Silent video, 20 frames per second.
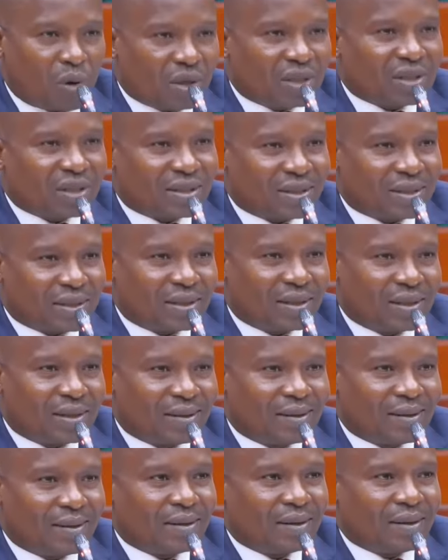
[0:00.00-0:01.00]

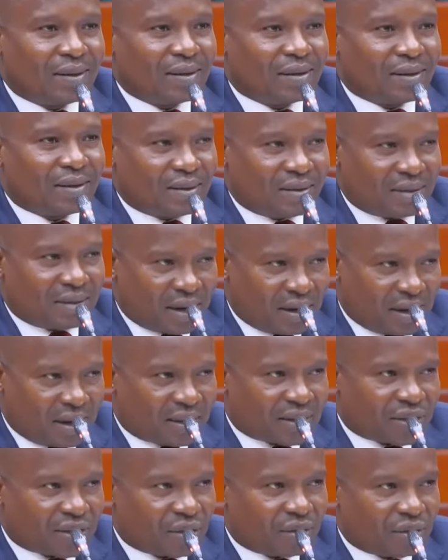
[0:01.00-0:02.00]
policy
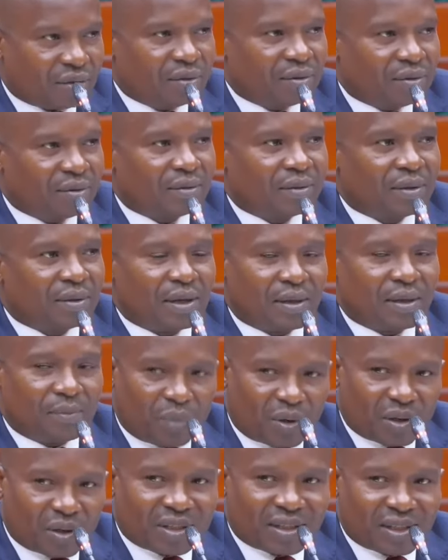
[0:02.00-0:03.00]
direction
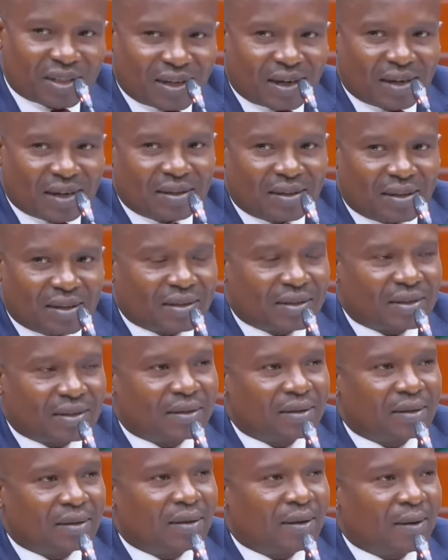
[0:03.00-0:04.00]
and policy
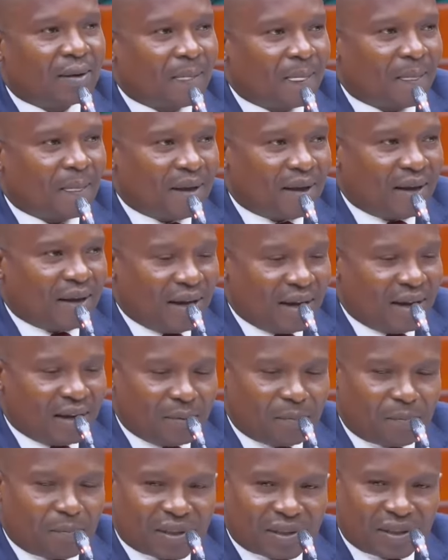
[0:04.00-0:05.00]
guidance.
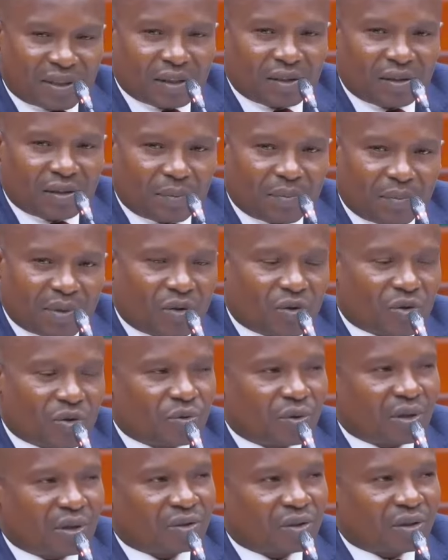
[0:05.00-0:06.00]
And in particular,
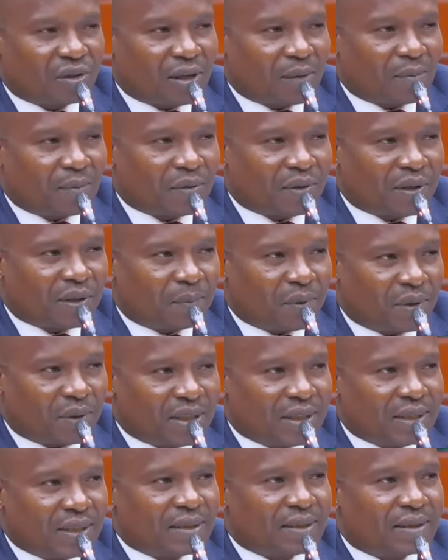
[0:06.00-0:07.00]
because we are talking about the
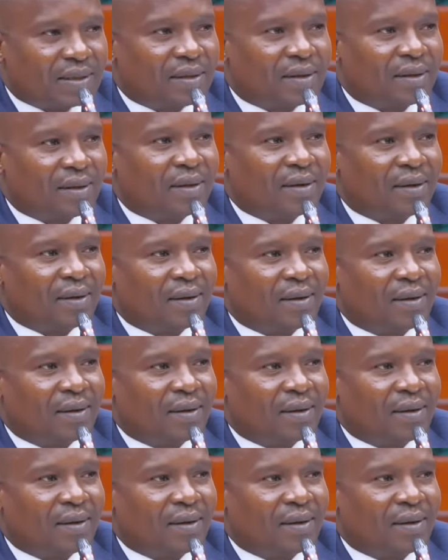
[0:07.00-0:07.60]
police,